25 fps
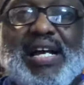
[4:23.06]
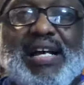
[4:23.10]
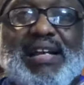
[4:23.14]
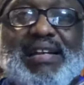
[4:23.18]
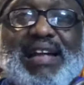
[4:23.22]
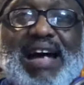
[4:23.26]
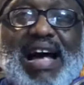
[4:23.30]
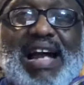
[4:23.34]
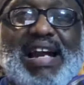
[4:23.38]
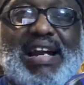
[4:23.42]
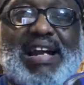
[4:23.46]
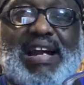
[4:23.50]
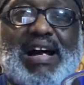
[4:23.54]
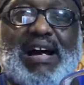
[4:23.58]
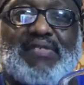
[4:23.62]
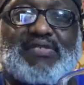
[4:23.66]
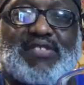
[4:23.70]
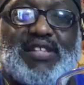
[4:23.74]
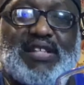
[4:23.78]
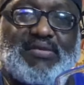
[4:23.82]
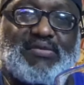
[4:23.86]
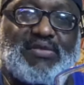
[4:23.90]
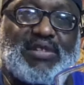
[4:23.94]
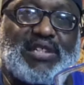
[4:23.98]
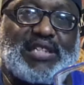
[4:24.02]
Not enough
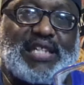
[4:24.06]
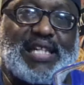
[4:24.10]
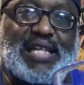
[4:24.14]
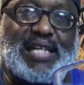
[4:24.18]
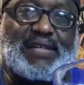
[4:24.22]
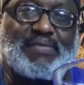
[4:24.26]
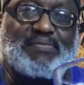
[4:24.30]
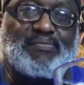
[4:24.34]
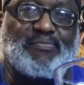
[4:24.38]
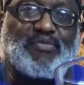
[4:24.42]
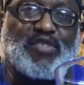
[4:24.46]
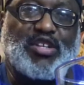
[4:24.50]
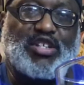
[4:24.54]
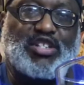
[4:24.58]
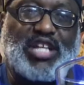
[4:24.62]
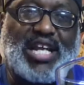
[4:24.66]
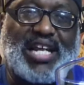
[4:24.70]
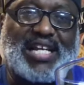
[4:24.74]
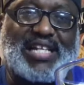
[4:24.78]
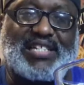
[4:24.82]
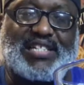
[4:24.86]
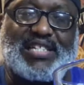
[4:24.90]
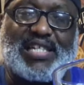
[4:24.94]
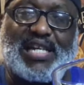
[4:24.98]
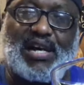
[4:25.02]
to really set
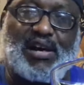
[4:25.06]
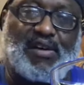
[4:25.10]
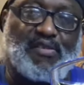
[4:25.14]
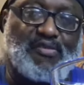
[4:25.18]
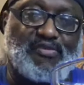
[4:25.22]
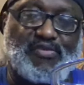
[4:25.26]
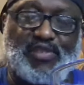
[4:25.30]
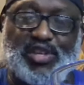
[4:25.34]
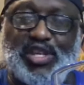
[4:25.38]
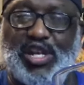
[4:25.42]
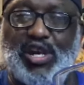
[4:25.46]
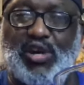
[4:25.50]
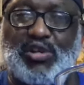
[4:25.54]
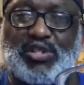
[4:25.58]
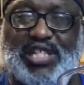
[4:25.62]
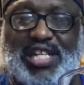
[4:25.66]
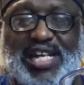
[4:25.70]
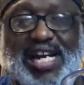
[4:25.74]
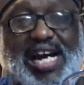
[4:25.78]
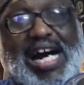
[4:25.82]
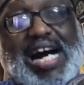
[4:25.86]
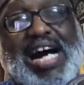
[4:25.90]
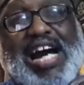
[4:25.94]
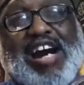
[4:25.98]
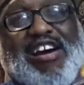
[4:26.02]
itself, you know, to
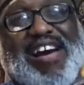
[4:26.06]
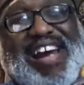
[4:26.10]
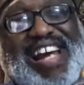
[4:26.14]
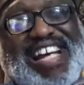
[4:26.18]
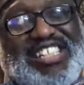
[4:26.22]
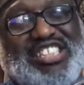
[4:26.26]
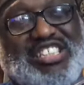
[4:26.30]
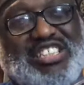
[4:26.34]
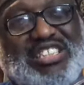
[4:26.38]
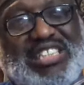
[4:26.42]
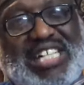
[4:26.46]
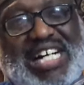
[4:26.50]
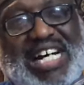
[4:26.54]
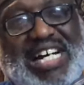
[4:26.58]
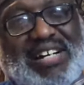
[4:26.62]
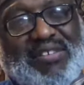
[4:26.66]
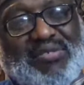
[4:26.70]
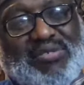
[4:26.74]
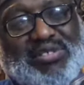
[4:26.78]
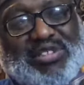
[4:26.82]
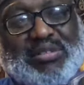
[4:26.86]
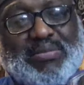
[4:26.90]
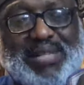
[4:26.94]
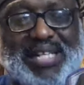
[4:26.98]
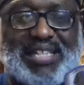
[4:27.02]
the higher echelon of
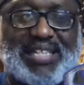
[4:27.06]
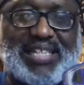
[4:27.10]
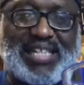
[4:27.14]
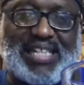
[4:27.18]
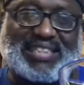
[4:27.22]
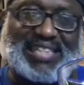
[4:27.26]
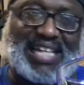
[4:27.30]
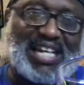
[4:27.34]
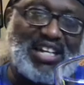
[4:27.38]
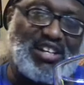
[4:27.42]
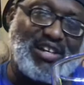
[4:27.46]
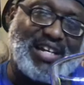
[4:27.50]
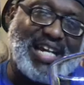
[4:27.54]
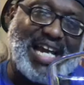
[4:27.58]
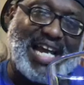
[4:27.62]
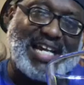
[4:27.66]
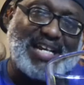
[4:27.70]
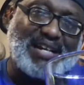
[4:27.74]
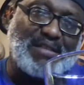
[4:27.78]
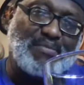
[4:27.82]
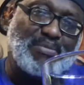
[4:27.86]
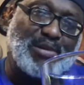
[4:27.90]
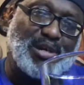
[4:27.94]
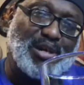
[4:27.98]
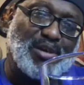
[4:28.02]
some of the things I look at in
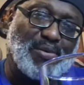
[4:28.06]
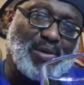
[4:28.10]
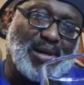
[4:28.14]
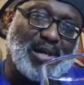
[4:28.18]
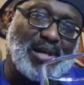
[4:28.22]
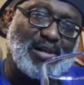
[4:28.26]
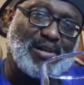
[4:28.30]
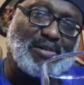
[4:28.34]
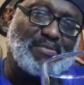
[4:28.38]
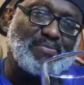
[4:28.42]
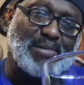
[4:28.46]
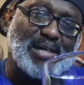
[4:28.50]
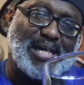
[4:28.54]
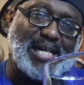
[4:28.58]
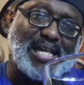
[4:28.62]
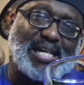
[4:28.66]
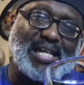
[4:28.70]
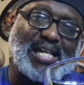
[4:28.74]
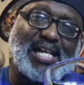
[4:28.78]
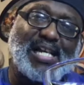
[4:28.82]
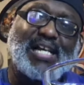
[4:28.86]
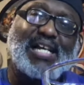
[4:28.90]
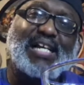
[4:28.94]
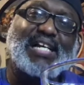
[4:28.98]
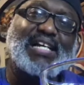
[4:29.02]
the beer world, but
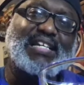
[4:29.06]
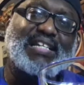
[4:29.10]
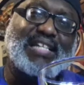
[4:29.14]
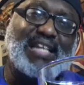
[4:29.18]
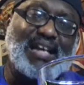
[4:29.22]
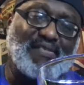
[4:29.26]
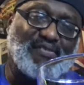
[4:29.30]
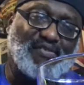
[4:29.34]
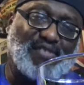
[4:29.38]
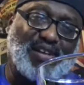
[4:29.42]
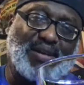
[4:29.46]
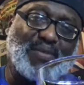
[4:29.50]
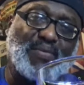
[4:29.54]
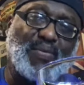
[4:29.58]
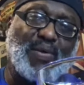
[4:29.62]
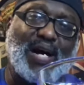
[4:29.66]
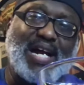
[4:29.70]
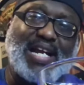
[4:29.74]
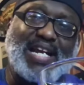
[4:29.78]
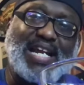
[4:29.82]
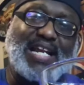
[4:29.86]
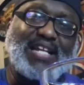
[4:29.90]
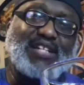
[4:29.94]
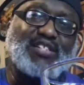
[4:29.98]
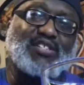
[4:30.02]
definitely
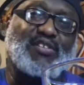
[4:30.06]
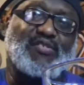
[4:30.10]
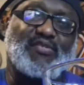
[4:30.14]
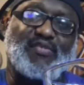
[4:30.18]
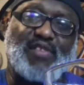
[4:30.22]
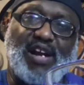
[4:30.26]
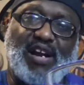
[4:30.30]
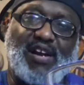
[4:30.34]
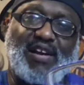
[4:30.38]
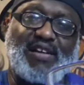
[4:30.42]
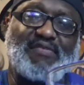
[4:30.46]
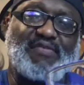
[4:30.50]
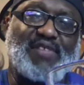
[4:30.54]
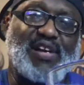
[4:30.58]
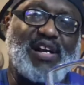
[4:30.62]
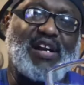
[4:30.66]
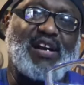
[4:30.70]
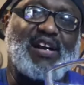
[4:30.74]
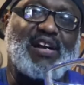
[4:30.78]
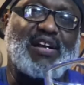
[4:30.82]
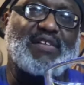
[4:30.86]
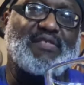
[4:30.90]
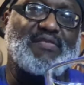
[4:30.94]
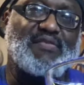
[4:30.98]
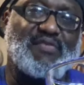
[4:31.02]
one that is a very,
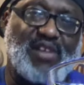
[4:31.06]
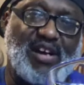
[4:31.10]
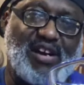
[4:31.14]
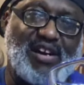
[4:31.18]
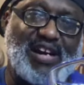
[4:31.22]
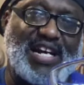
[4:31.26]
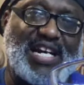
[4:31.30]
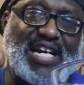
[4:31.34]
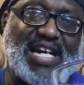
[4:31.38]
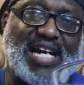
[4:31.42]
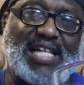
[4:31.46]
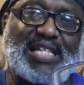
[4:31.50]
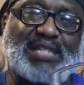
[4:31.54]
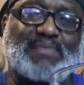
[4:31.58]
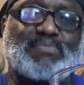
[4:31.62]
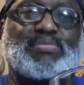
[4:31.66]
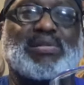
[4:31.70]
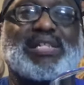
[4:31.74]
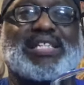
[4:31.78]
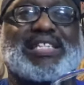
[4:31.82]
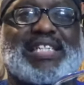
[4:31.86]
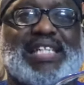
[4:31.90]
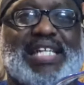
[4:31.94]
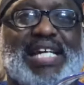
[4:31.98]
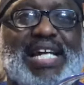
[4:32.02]
very, very nice
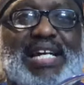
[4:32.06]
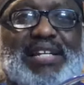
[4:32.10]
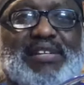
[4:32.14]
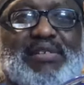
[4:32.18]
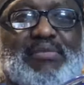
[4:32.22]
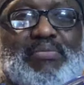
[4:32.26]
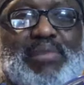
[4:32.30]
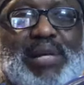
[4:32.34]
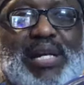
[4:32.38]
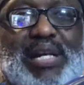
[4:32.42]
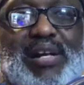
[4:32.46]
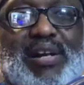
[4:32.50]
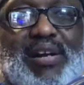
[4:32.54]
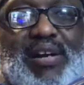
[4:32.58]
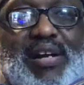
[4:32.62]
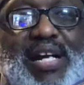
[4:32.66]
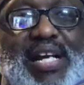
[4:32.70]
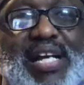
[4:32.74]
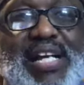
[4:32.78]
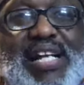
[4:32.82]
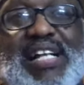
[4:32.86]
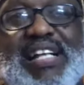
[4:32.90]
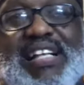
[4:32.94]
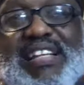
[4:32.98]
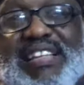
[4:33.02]
put together beer.
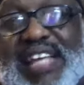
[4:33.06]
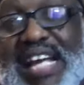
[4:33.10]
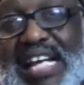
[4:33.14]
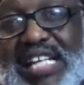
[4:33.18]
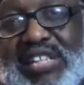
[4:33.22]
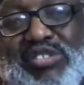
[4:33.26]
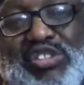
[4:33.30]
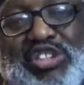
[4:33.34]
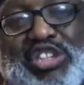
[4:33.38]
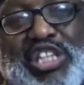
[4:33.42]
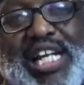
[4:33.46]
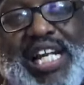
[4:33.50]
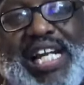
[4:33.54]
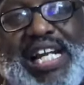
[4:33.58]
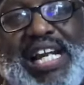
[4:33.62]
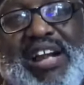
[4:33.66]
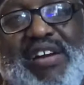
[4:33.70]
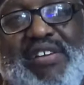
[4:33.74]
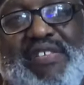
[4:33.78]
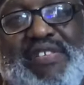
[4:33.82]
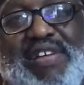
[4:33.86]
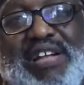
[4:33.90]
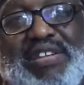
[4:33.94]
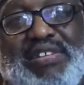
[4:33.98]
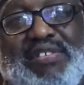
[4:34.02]
Thanks for checking
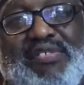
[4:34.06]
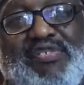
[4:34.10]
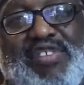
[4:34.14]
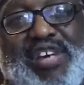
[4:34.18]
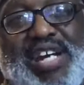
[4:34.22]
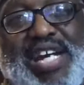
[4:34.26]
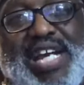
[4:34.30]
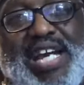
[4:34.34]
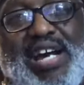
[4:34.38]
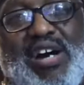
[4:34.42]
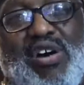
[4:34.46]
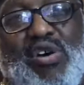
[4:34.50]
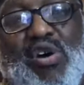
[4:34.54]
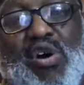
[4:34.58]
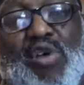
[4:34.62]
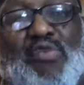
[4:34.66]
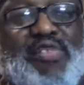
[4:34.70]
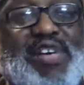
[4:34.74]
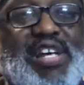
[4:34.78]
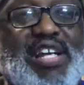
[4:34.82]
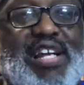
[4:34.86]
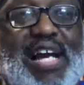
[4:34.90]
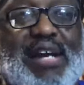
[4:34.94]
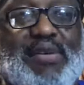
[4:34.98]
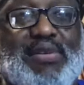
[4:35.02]
out another video.
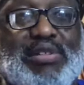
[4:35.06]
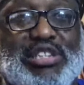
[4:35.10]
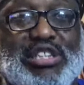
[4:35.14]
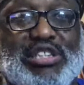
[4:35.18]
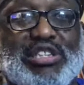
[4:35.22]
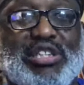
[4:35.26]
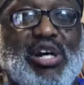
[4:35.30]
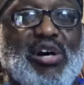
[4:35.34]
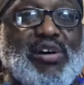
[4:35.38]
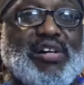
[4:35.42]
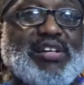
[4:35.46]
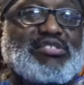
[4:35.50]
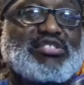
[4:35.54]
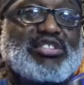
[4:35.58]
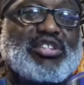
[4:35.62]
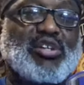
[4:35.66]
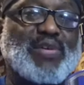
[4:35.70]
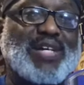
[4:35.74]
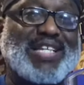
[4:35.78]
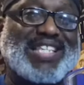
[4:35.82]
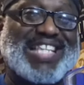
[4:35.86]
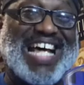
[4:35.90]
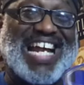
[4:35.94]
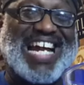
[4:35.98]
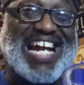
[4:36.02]
Hopefully you like what you saw. If so,
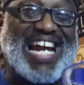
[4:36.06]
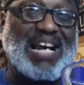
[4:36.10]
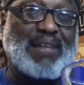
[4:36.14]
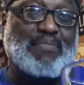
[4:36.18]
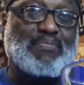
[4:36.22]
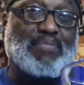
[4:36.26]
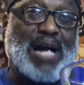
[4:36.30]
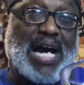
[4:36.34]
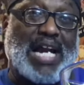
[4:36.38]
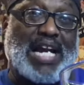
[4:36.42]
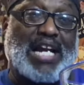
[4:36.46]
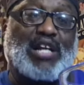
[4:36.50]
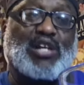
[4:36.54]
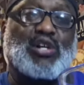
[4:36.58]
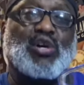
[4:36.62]
hit that like button. And of